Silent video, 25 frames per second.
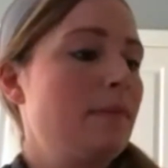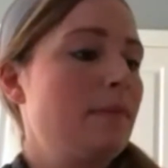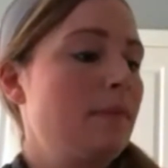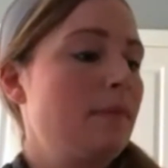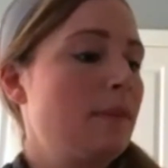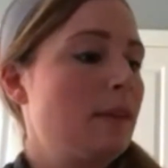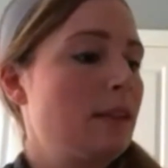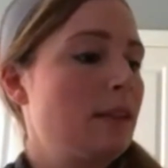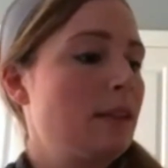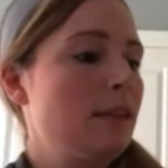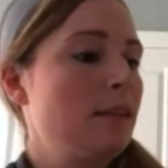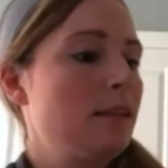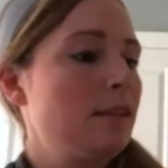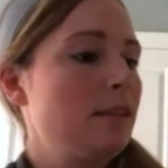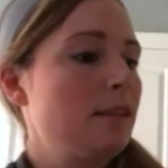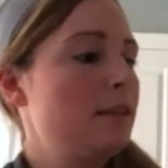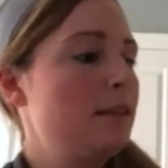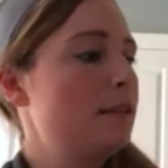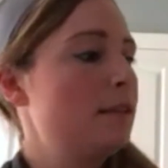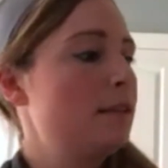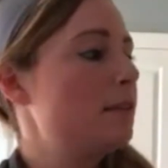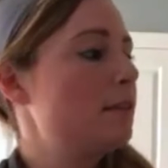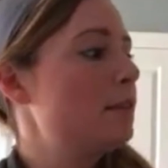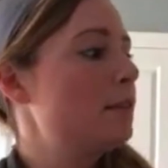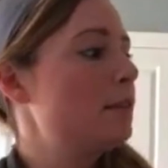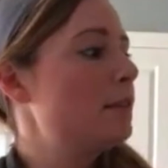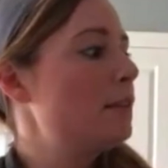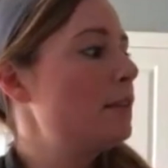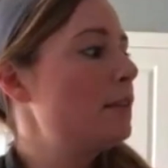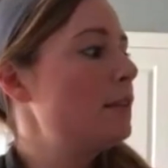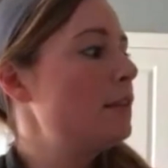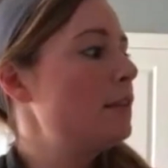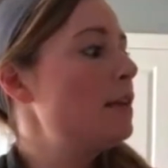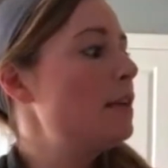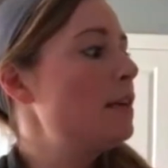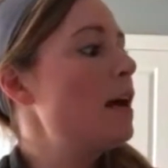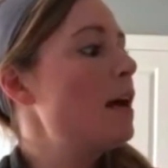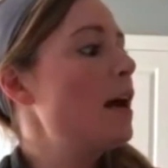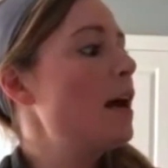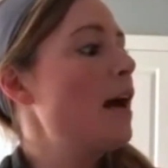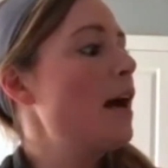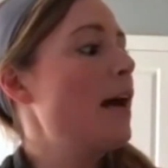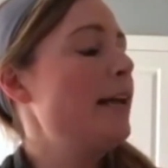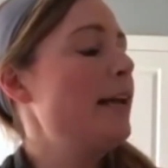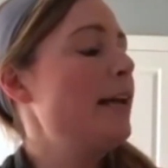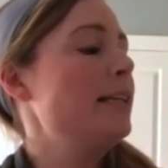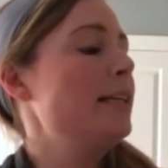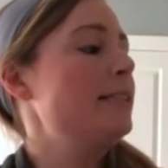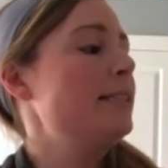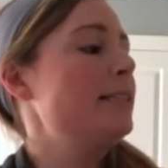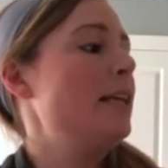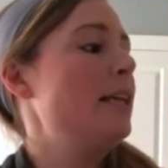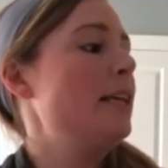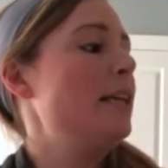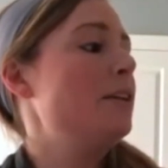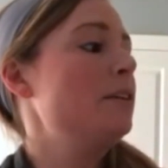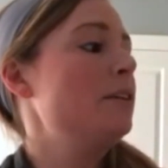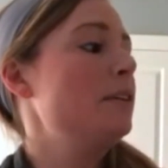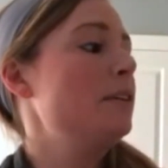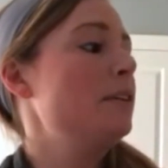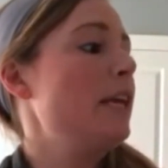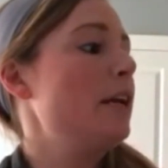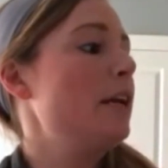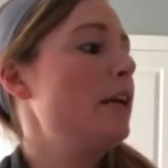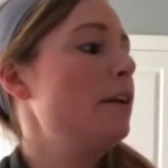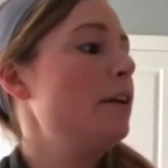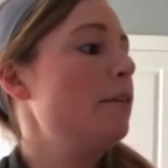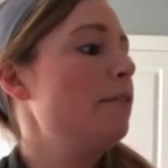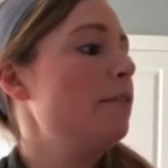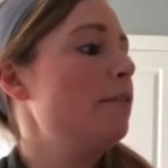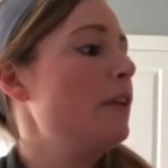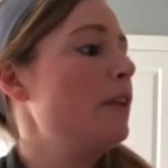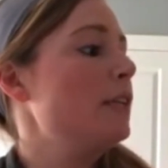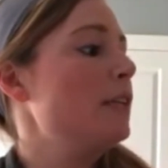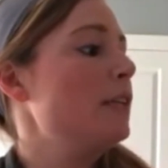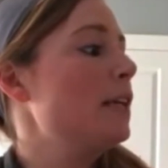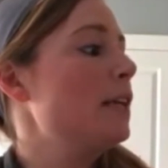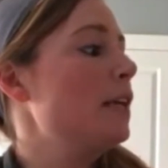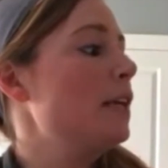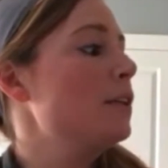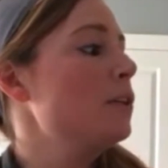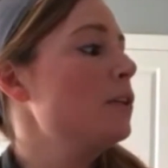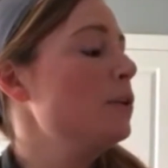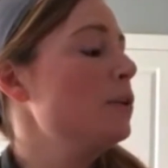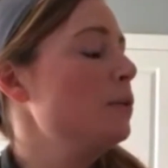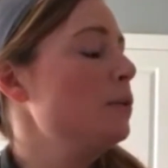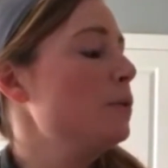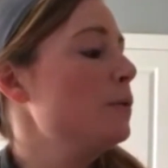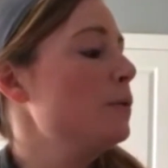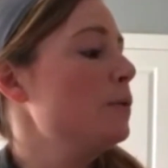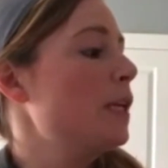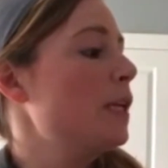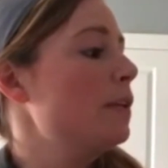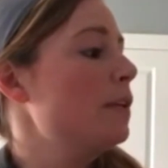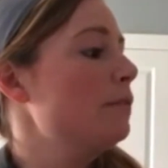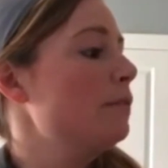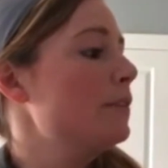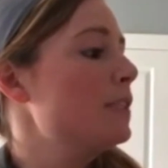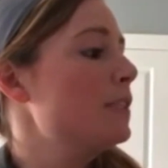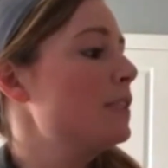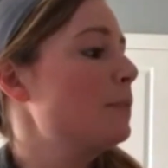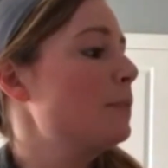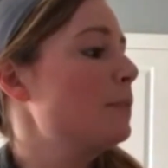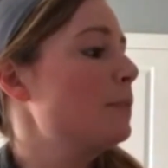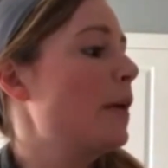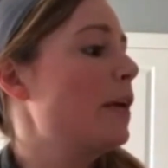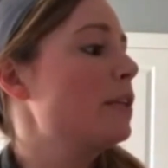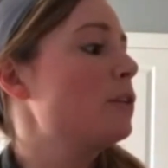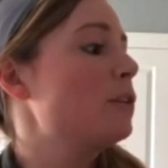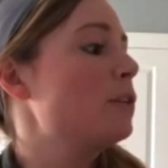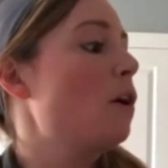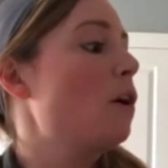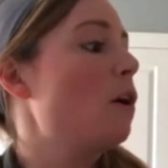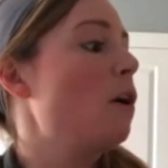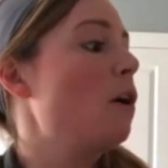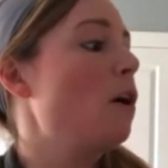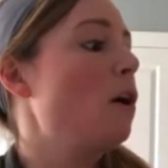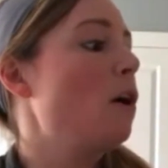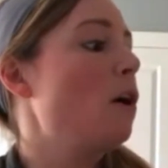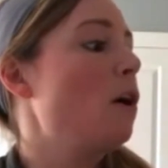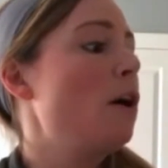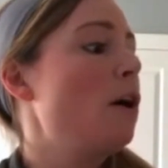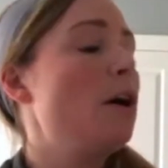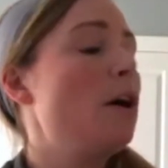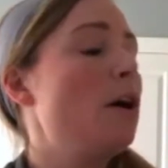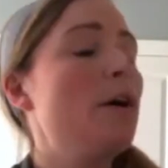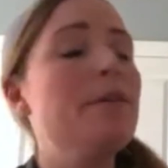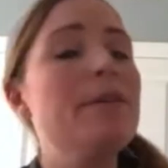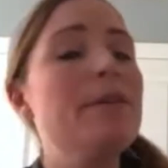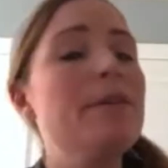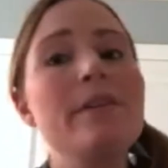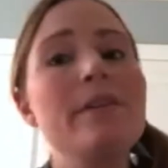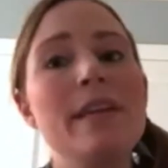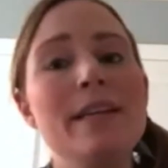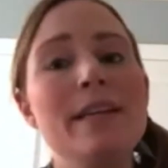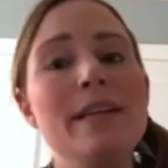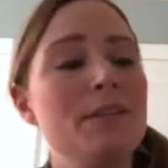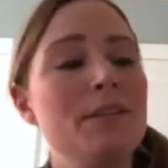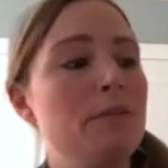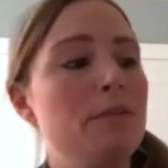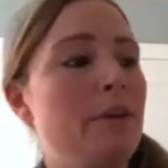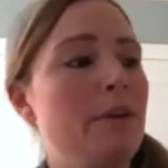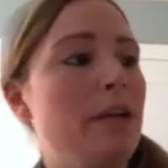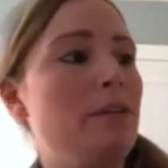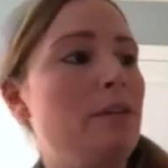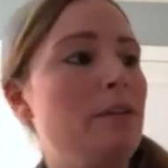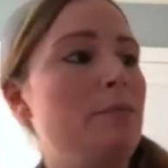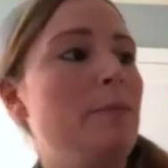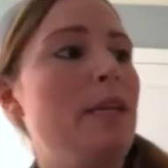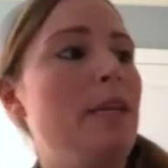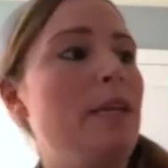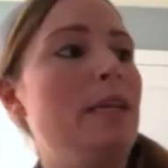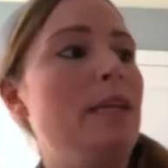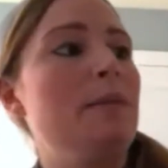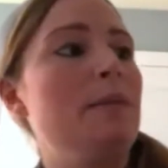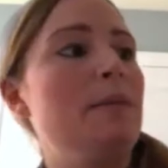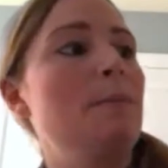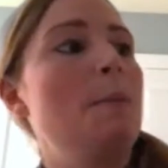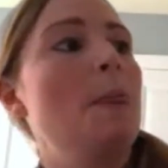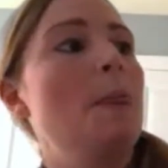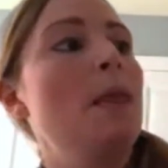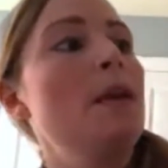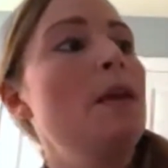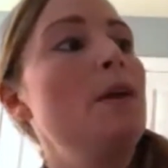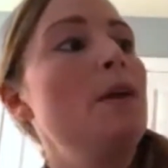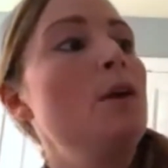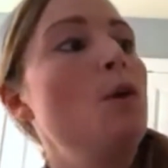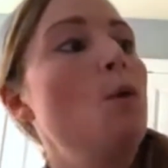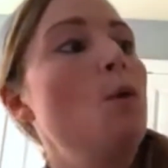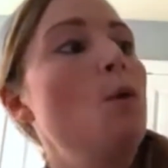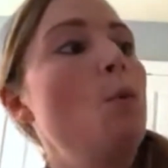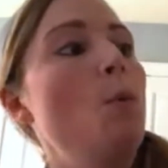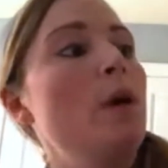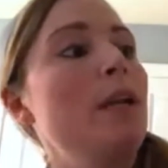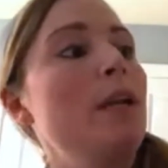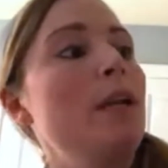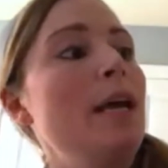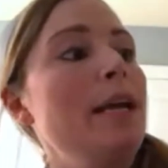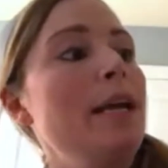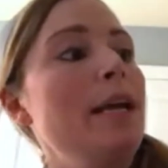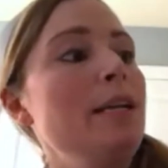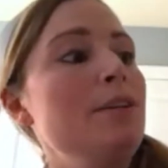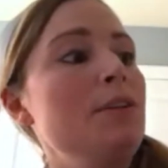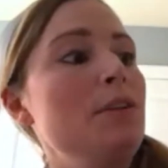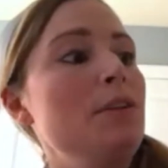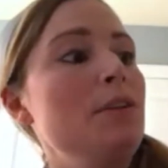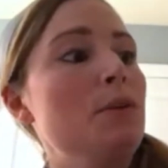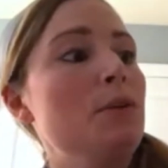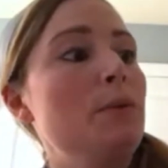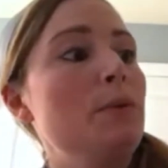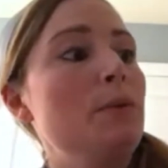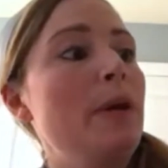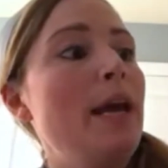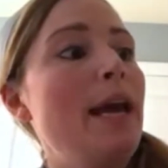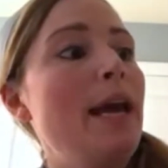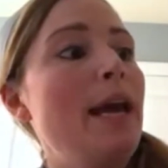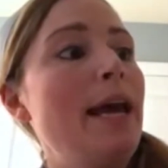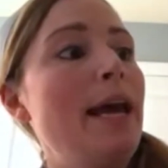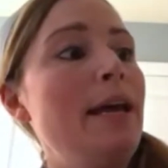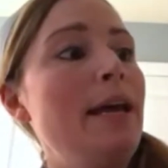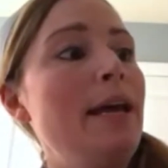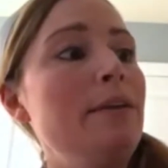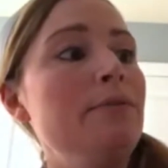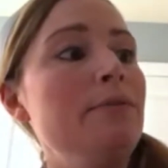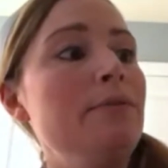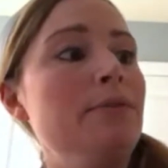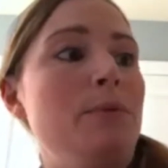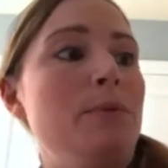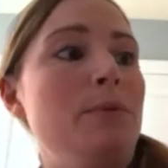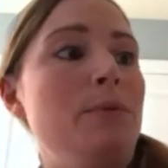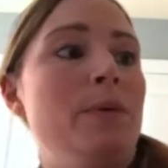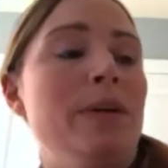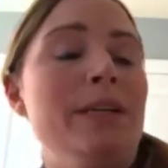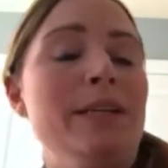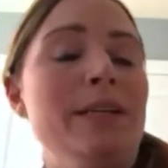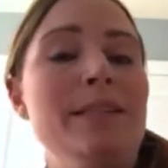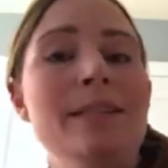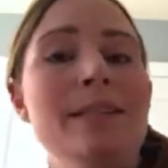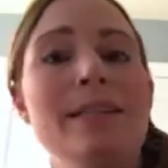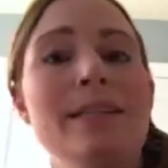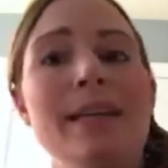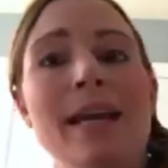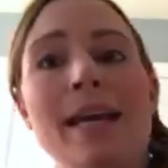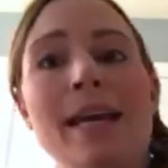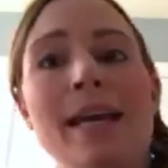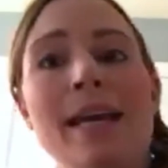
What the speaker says: I can take good care of things I use and respect all the things around me. When I do, everyone can